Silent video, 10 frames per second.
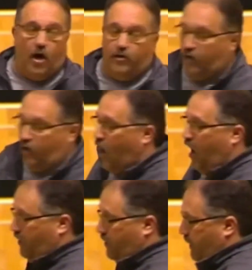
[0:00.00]
to
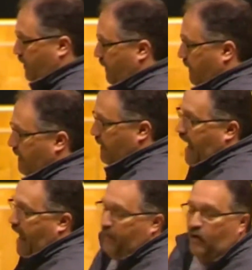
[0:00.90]
guard,
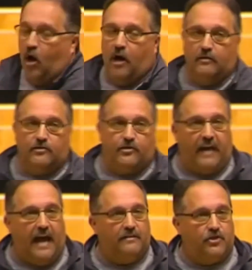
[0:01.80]
and the guards have
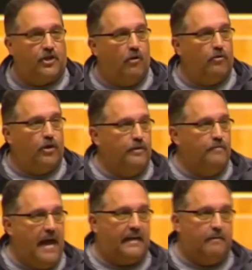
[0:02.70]
gotten so good
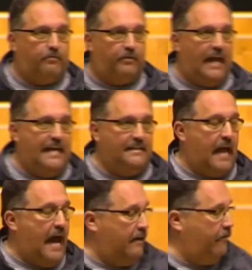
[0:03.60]
making plays
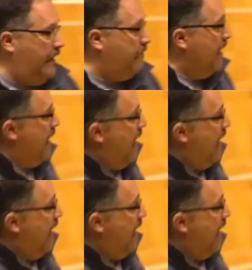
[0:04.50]
out of it, and